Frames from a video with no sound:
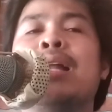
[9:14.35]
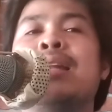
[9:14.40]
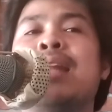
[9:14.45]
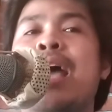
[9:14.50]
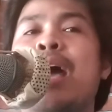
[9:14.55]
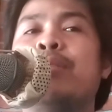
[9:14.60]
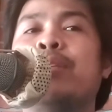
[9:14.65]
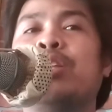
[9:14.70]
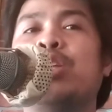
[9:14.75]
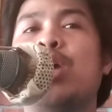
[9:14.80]

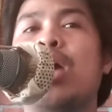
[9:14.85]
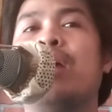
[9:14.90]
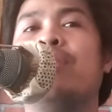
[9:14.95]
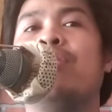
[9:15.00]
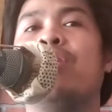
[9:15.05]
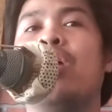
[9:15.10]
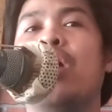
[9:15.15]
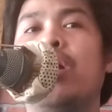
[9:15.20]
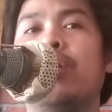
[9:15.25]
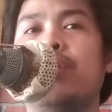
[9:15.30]
Now that you
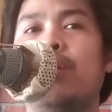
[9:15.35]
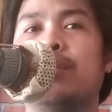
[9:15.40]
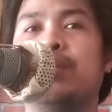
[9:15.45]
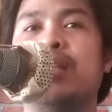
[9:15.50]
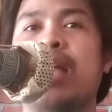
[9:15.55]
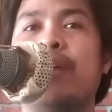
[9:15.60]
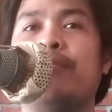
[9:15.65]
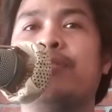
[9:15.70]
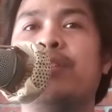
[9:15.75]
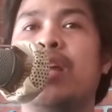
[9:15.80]
have heard those
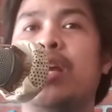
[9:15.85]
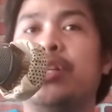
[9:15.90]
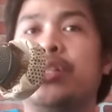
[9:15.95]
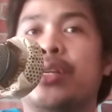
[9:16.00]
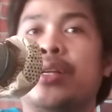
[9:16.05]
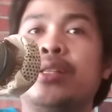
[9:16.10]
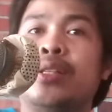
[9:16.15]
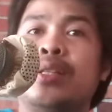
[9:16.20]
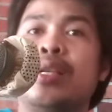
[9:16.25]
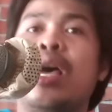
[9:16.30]

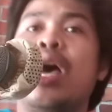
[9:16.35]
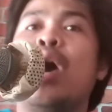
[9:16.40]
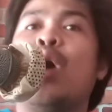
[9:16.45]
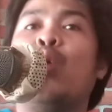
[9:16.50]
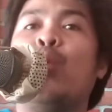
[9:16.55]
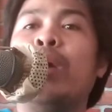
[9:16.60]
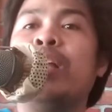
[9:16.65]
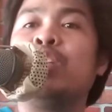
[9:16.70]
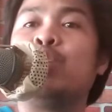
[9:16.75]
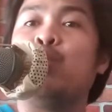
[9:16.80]
definitions,
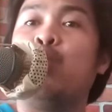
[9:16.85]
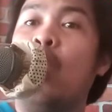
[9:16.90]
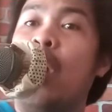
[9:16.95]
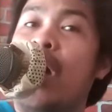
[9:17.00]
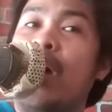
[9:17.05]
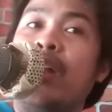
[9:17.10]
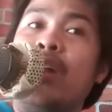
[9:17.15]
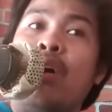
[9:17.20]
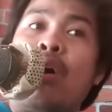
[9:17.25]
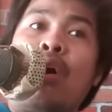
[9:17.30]
which
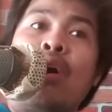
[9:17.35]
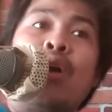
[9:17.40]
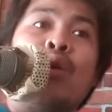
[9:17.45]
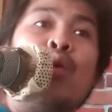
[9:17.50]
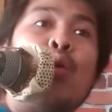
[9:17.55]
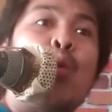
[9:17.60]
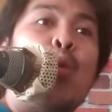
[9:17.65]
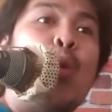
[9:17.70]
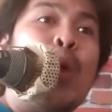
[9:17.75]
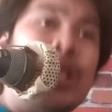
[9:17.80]
one or
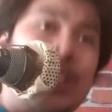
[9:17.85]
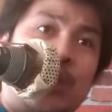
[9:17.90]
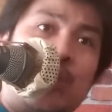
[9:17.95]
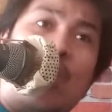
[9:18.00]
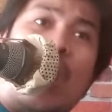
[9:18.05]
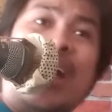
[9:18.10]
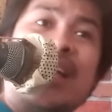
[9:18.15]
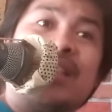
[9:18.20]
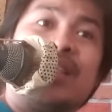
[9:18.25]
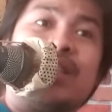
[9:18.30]
which
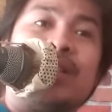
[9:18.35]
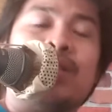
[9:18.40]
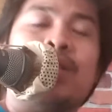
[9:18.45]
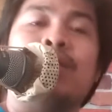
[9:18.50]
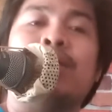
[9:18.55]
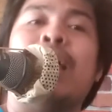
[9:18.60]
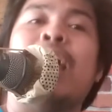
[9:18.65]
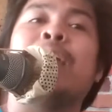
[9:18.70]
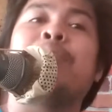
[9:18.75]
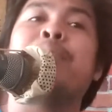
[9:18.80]
ones do
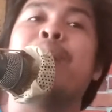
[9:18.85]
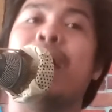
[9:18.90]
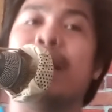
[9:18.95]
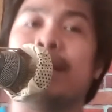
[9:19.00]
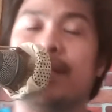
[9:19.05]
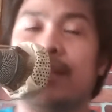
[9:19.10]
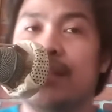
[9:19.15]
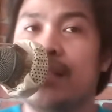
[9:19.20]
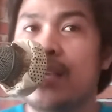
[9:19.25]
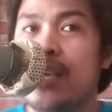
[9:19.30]
you like
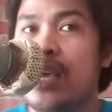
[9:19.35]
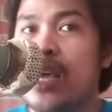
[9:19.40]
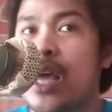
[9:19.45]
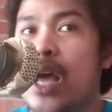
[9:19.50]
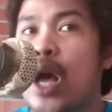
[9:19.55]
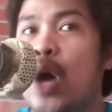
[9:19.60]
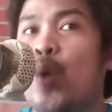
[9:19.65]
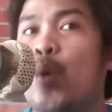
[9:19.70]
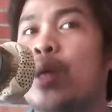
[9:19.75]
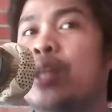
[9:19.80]
best?
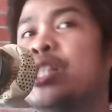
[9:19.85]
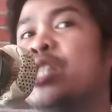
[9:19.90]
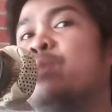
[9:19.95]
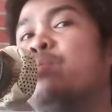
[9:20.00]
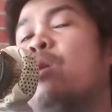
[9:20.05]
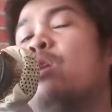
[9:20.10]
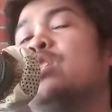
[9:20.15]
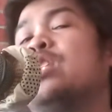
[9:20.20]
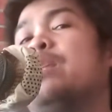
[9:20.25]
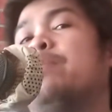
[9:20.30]
Which is
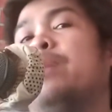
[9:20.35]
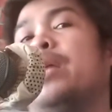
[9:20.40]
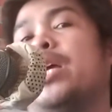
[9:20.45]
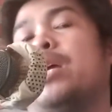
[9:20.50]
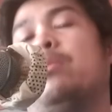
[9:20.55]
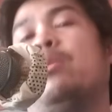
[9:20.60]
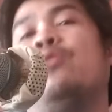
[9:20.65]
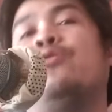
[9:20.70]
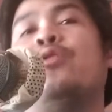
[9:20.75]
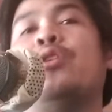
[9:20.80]
most
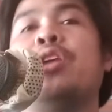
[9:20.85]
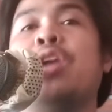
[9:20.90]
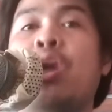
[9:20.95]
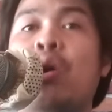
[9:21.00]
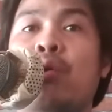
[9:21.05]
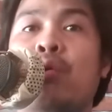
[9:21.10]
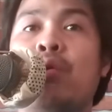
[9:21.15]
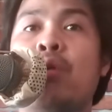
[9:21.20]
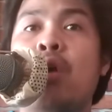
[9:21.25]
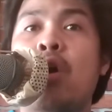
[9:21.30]
applicable for
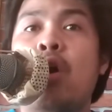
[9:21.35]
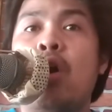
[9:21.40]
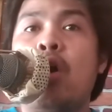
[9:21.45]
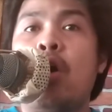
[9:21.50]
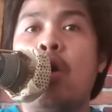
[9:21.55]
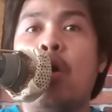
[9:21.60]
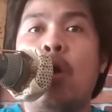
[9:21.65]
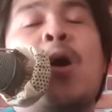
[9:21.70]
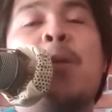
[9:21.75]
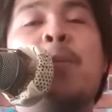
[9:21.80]
you?
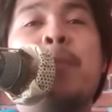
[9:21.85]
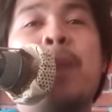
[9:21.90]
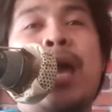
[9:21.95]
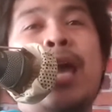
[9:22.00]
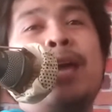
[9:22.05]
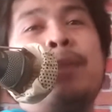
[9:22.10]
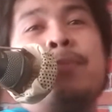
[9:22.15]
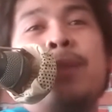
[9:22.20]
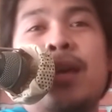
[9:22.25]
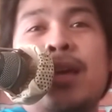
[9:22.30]
Or
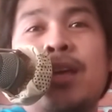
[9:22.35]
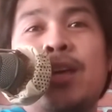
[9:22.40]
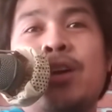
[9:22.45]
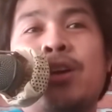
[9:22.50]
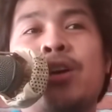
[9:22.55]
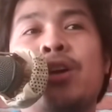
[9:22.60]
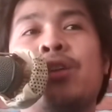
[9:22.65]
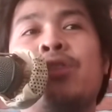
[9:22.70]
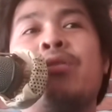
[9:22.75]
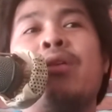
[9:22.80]
maybe you
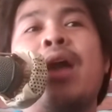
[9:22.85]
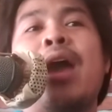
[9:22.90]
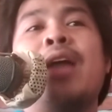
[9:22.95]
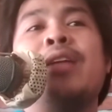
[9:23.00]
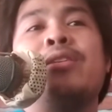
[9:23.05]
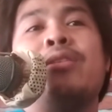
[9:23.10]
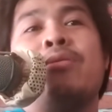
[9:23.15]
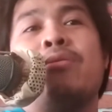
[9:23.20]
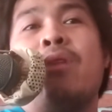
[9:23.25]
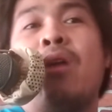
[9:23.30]
could
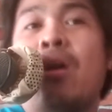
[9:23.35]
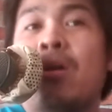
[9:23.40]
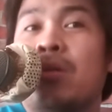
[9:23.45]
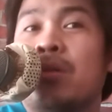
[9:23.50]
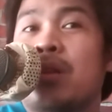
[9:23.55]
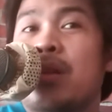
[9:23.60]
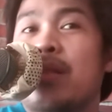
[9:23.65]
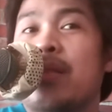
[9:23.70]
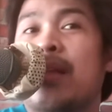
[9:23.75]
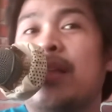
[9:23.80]
create your
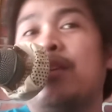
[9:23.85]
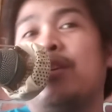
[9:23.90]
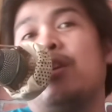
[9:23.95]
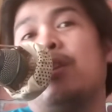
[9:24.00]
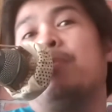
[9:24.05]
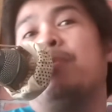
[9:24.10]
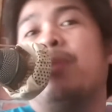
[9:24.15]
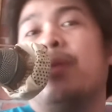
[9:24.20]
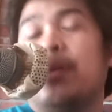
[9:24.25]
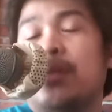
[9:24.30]
own that you
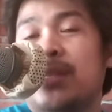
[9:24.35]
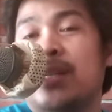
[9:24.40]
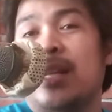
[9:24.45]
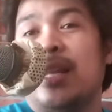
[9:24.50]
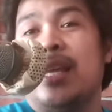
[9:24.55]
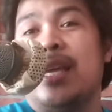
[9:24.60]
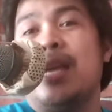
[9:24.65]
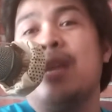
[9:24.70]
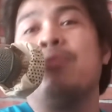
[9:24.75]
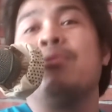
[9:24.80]
could
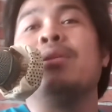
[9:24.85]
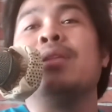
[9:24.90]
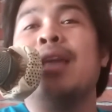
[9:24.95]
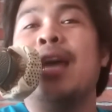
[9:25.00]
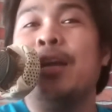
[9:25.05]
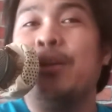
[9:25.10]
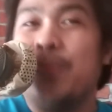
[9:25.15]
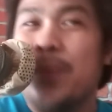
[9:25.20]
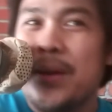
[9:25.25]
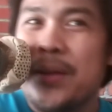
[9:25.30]
personally
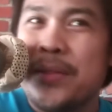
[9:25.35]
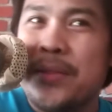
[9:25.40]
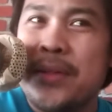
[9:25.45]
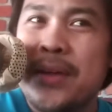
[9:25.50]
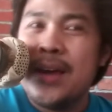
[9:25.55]
relate with.